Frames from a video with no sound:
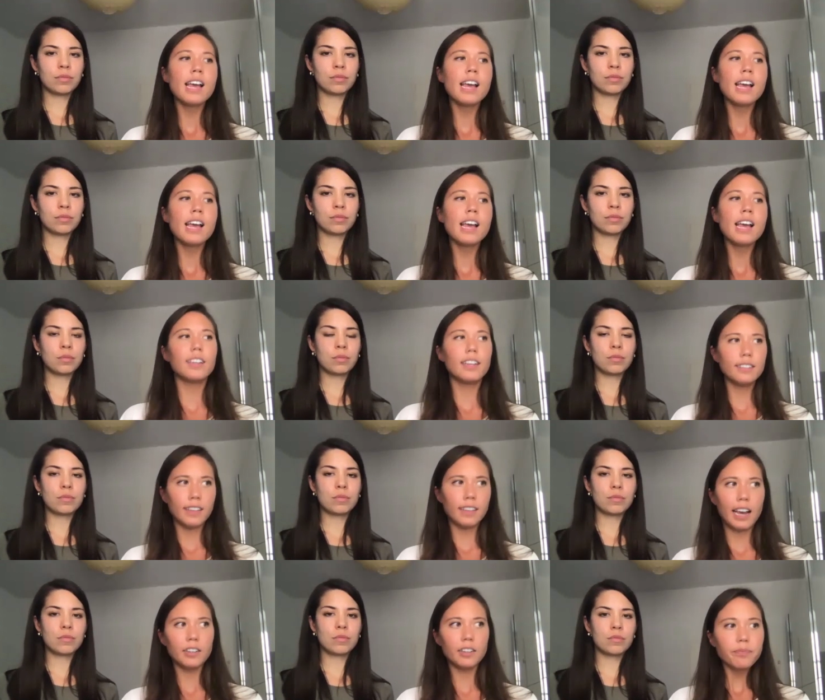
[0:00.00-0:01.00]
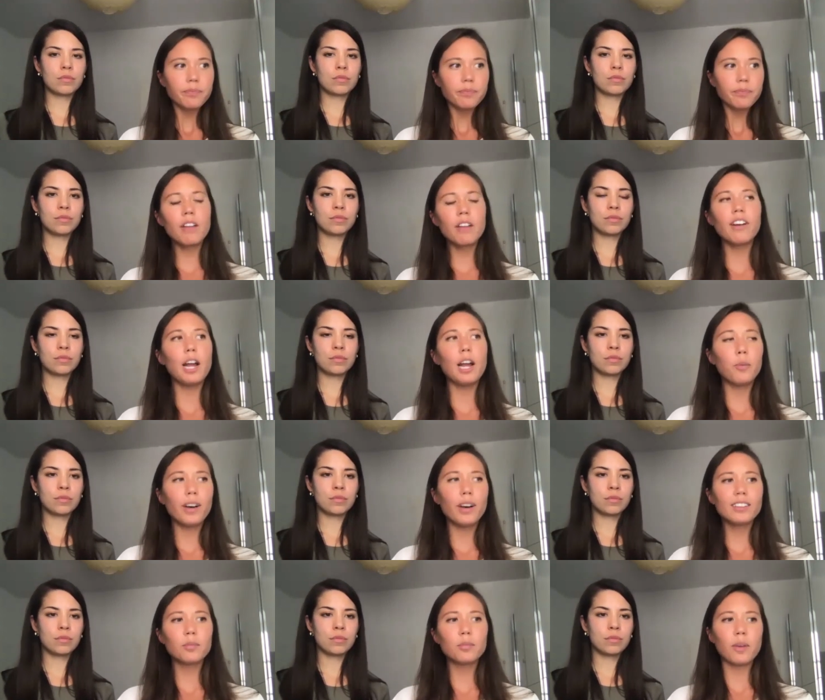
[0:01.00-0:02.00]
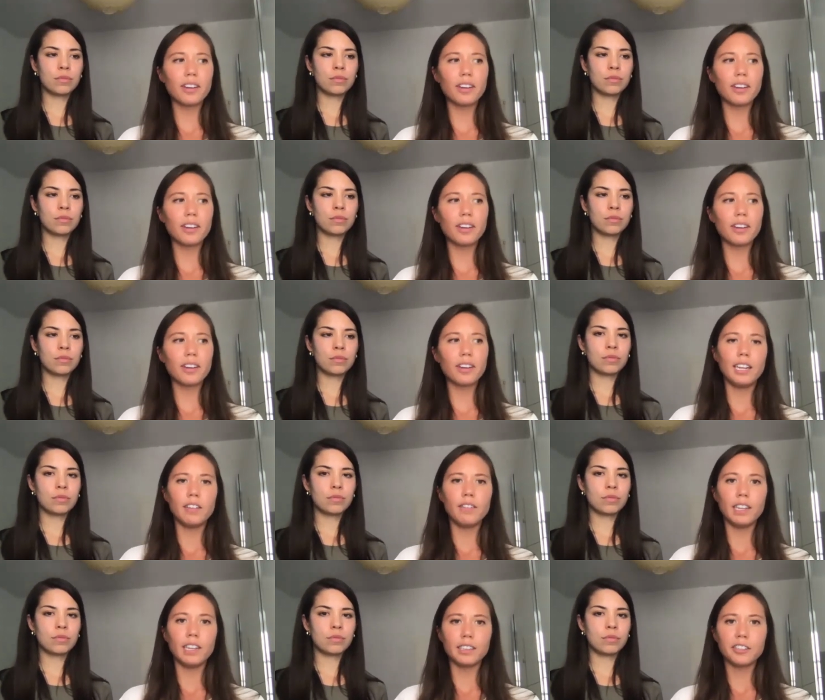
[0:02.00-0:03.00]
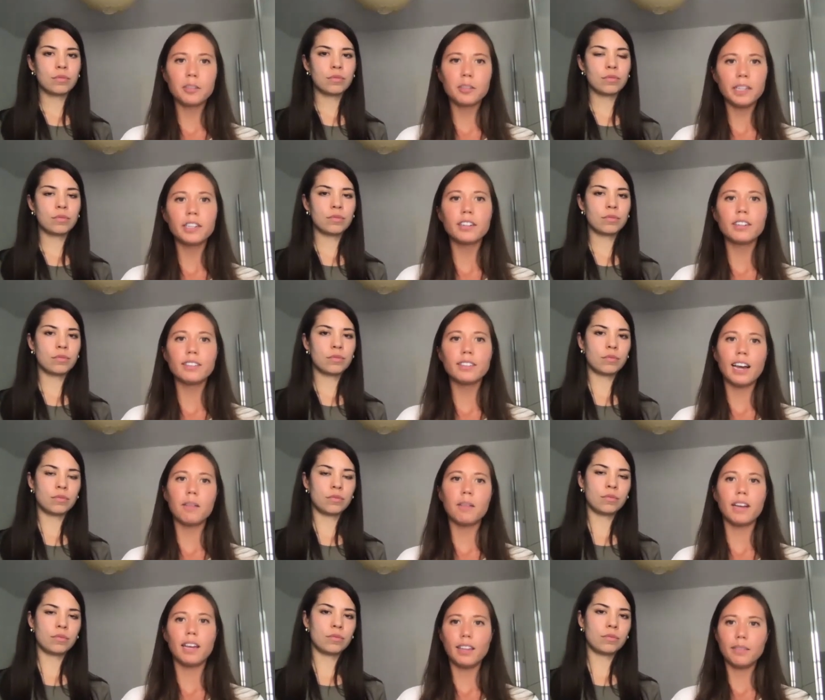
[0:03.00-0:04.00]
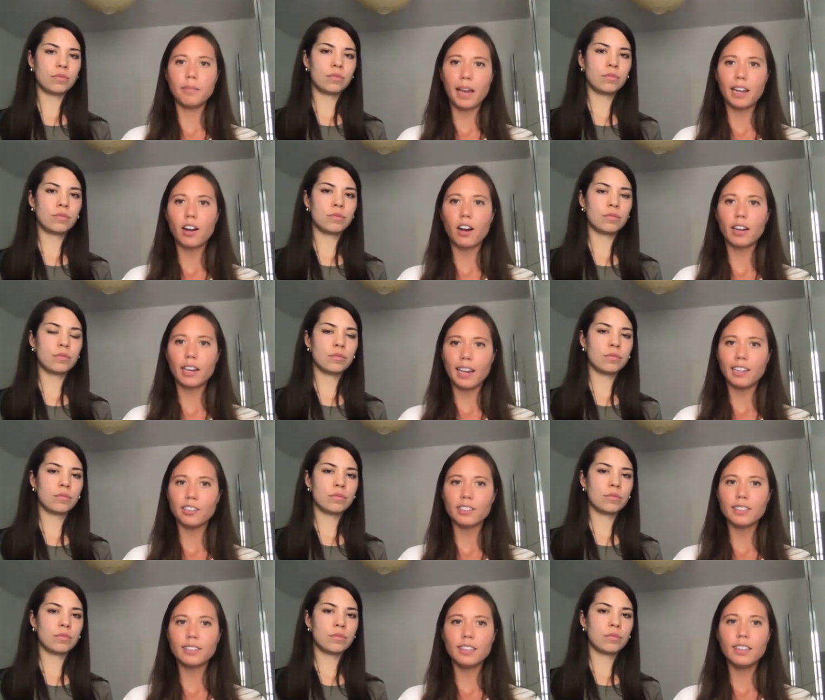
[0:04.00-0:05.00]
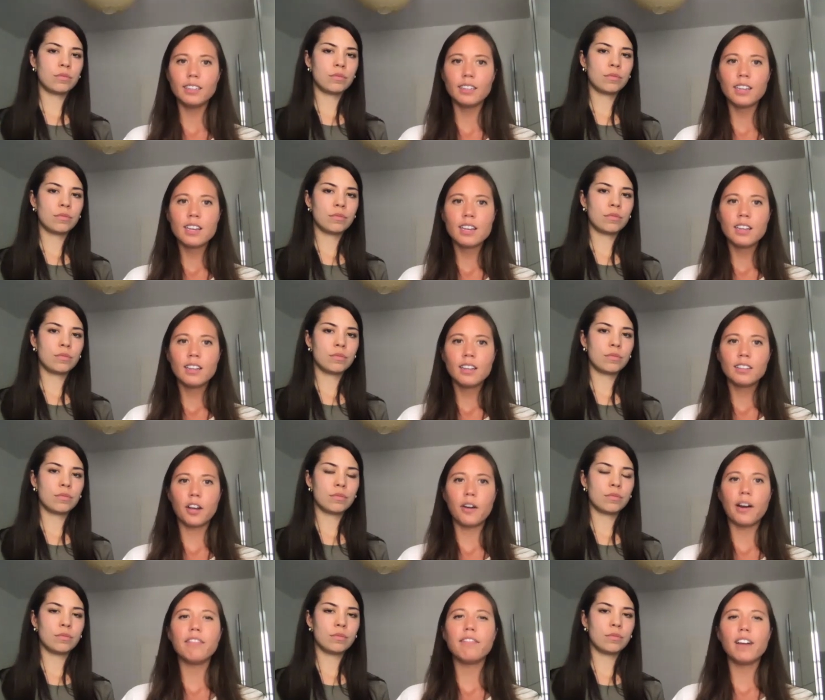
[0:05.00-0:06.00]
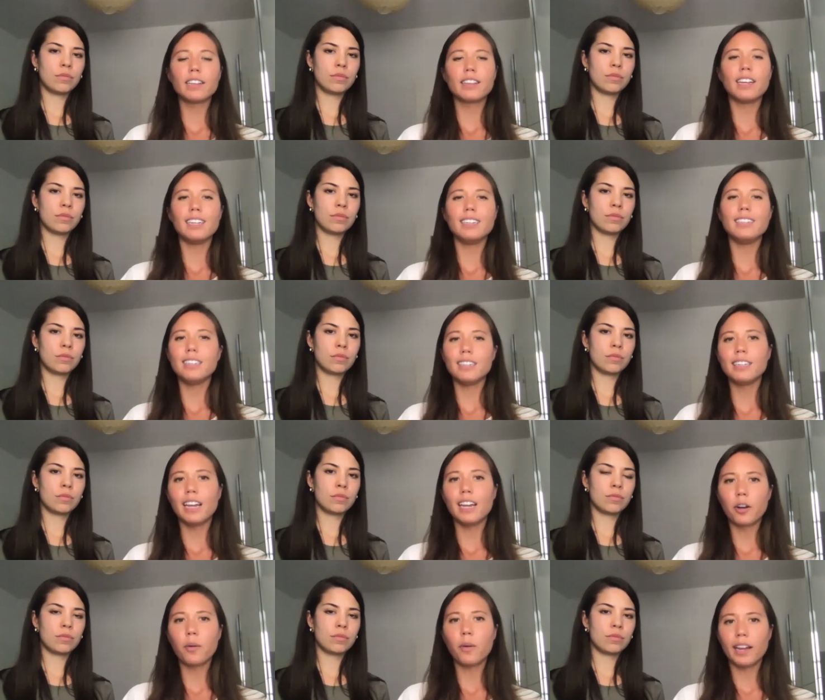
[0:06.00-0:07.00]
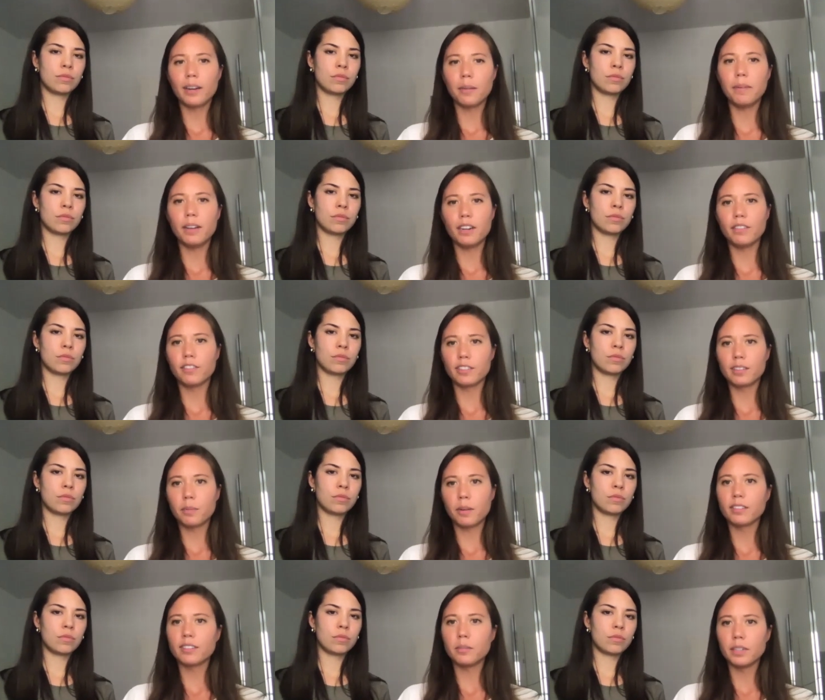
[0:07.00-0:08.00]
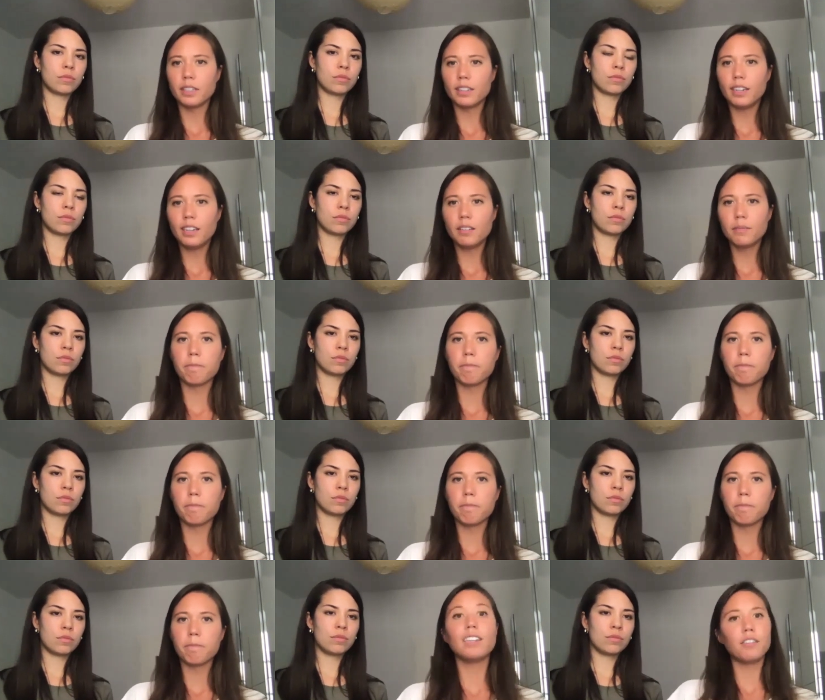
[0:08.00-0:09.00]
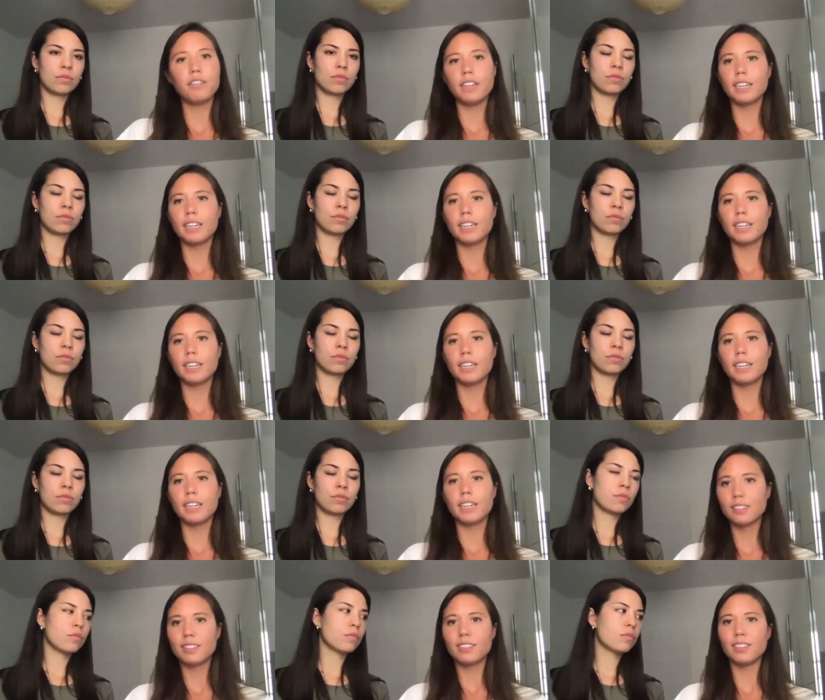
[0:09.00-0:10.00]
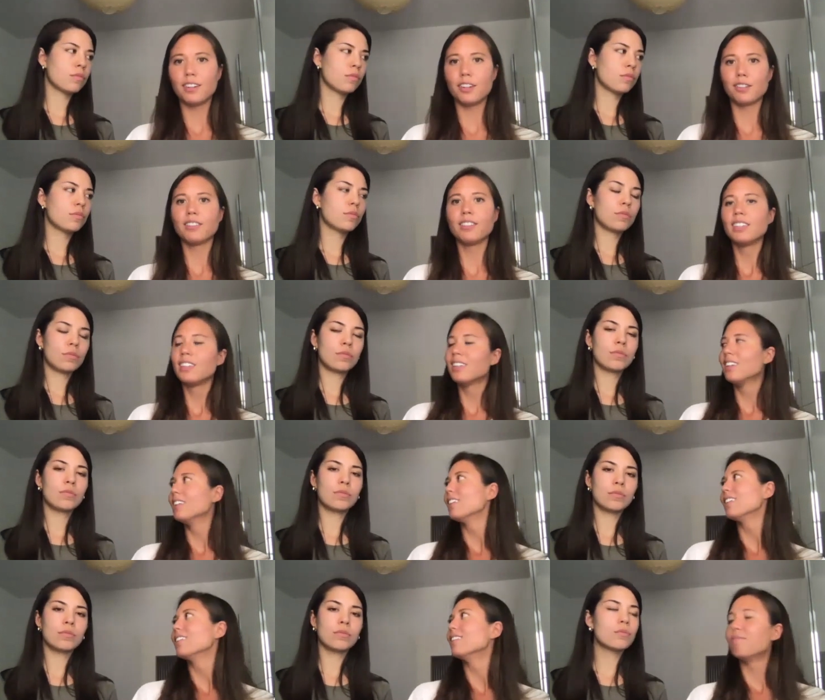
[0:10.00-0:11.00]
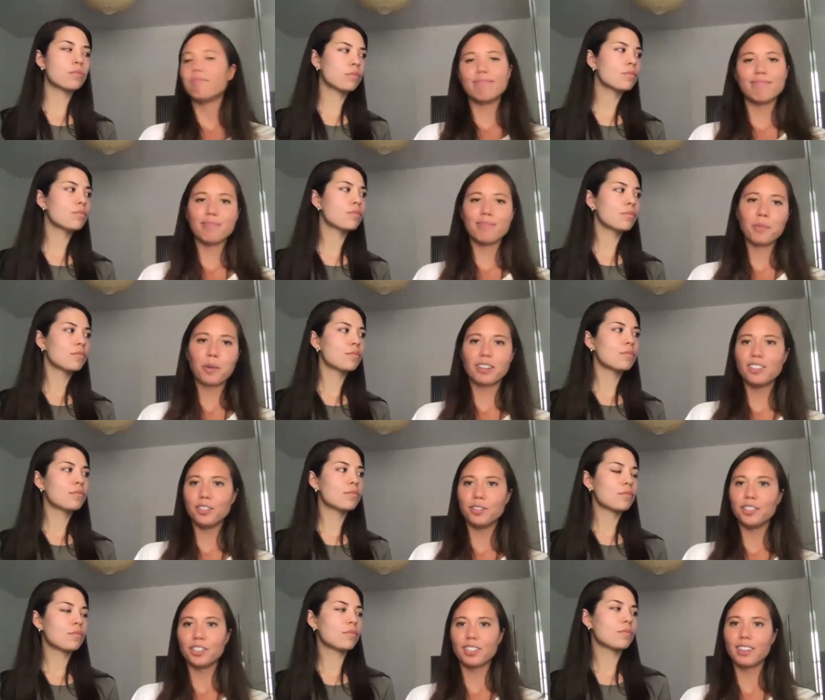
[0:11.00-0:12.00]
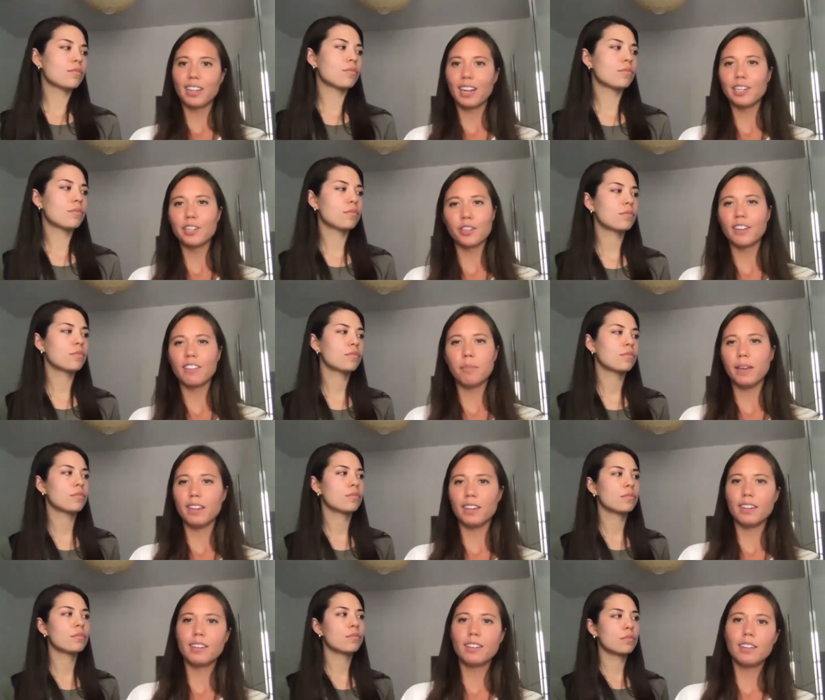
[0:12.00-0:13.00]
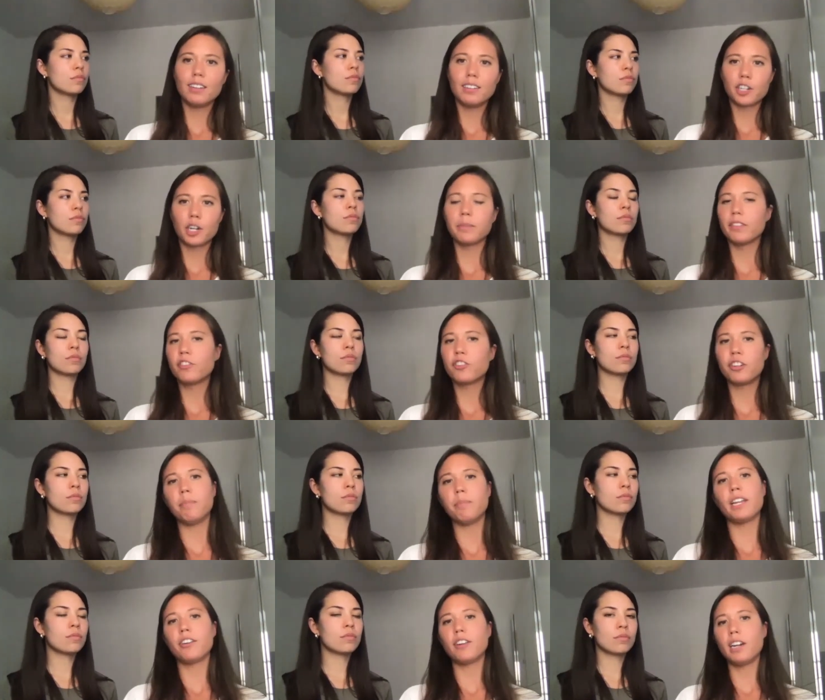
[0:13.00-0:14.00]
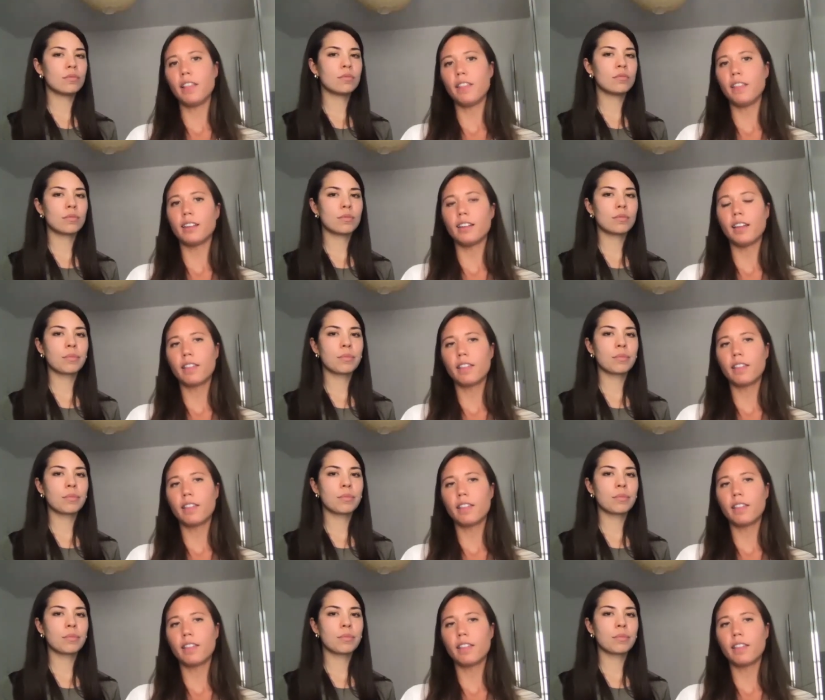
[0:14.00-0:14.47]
Speaker 1: I could sense that. However, I was one of the few native English speakers at my Bangkok agency, so I felt that I did get quite a bit of responsibility. So I didn't feel like I was, you know, more junior than I should have been in terms of treatment or anything like